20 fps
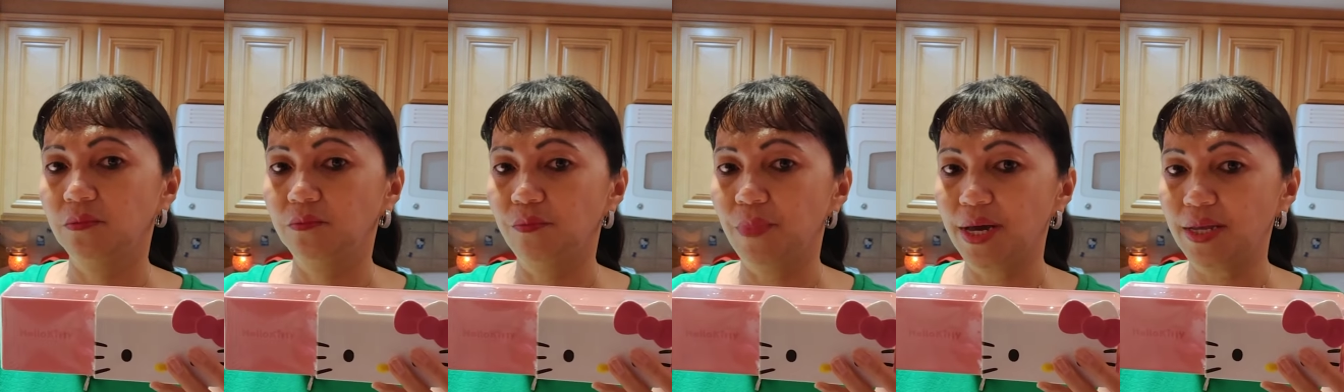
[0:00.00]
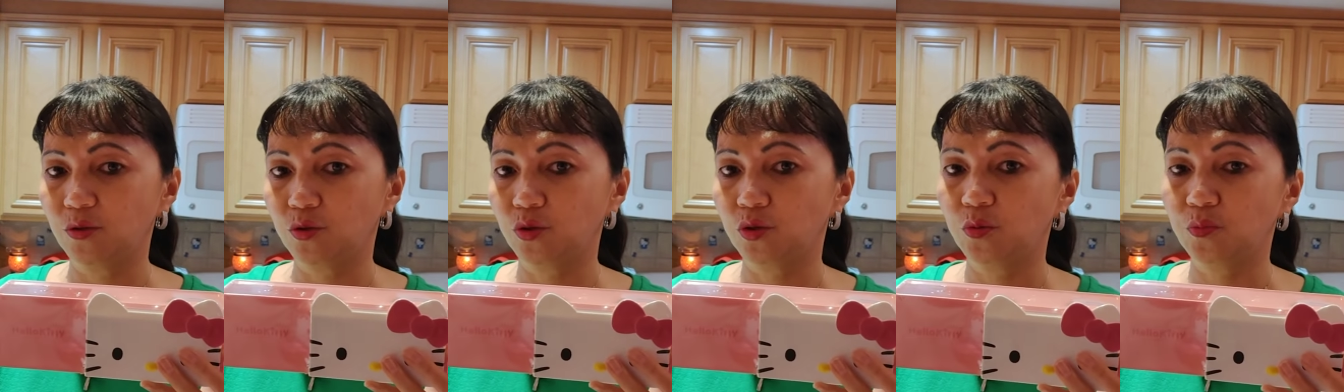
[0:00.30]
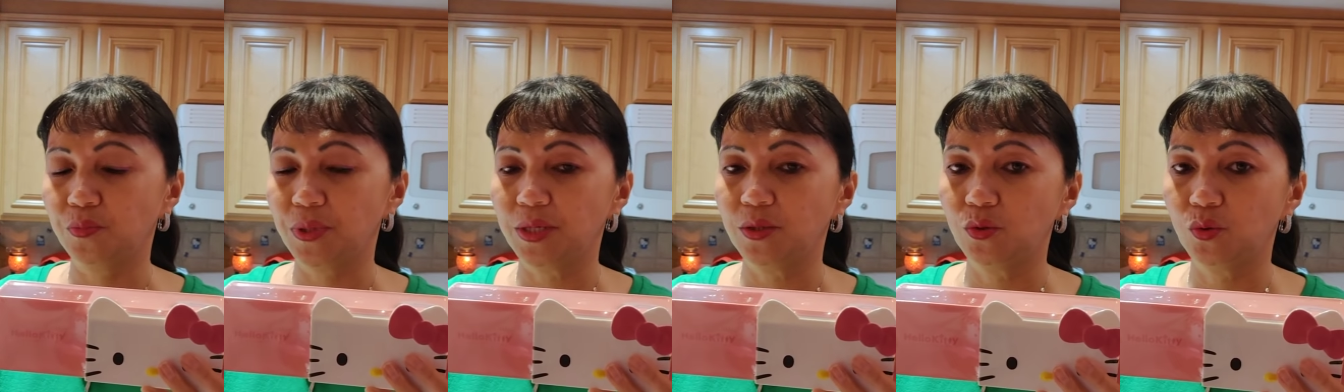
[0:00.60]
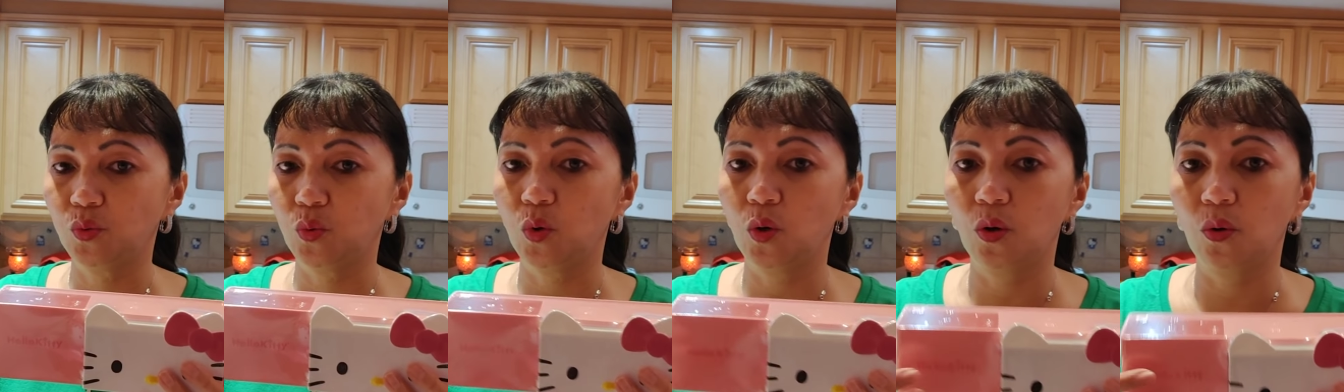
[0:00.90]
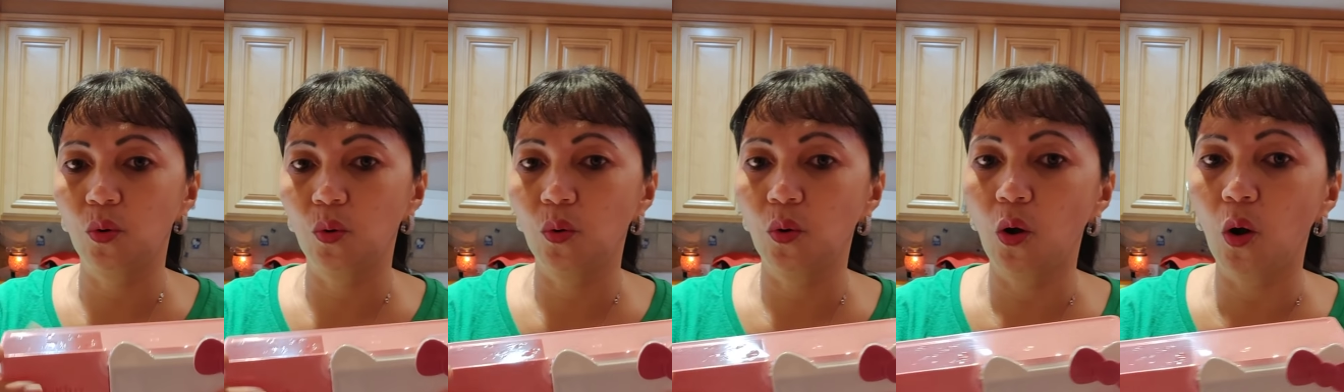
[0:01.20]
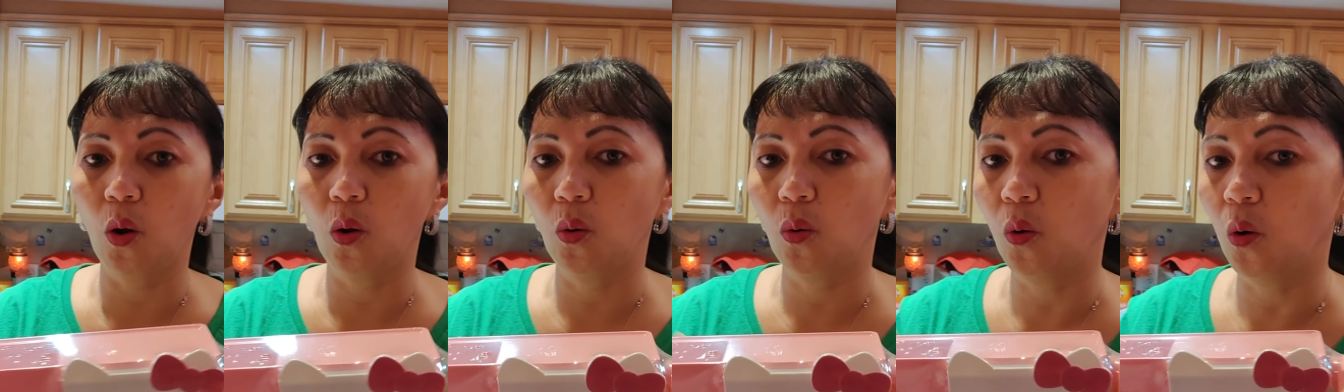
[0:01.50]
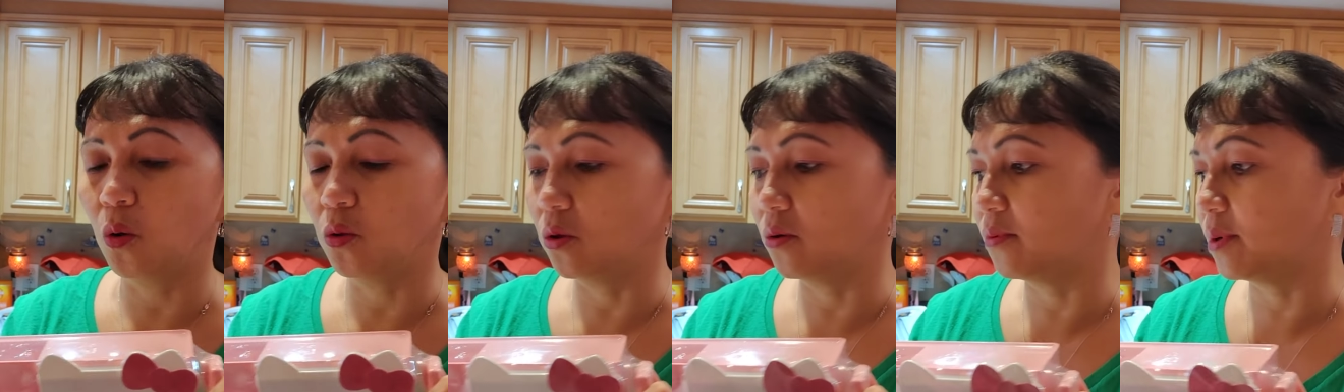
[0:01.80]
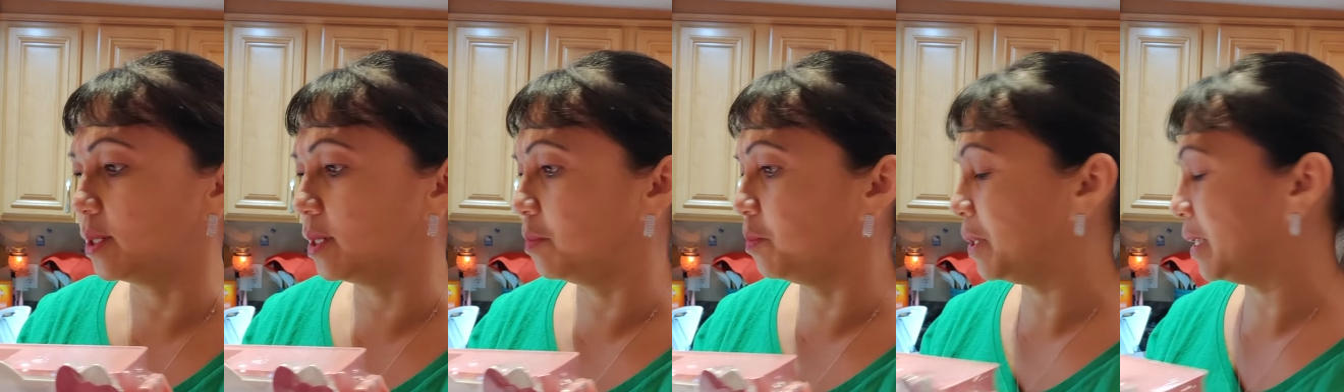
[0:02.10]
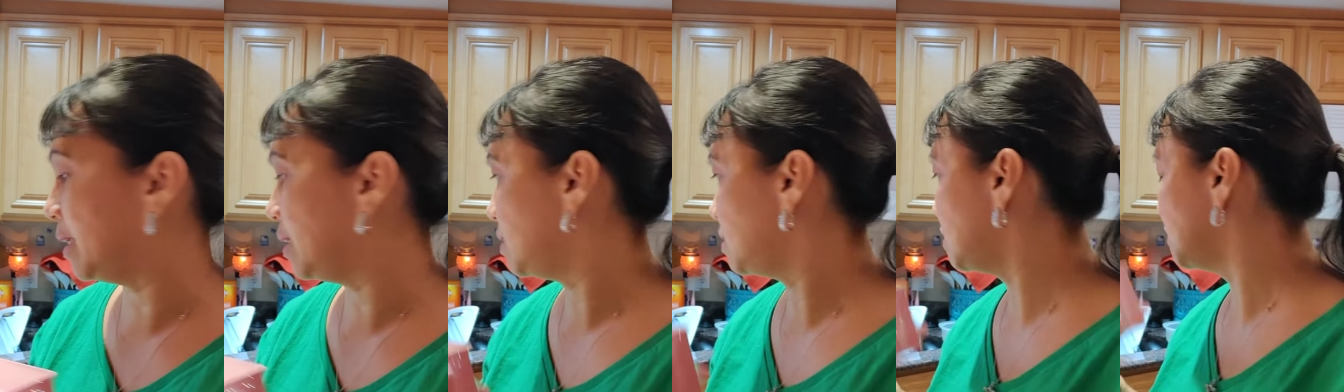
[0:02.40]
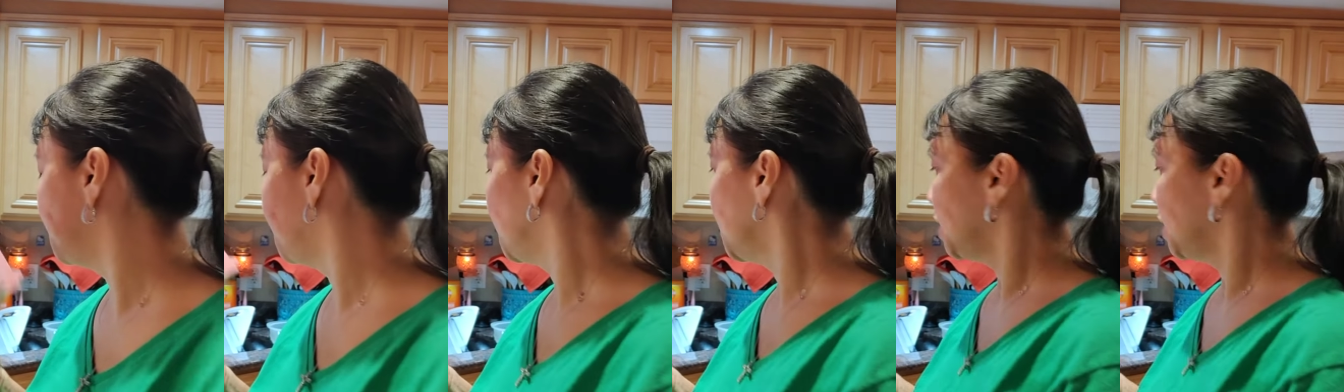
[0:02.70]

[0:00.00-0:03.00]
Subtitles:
my toothpaste won't go all over the place.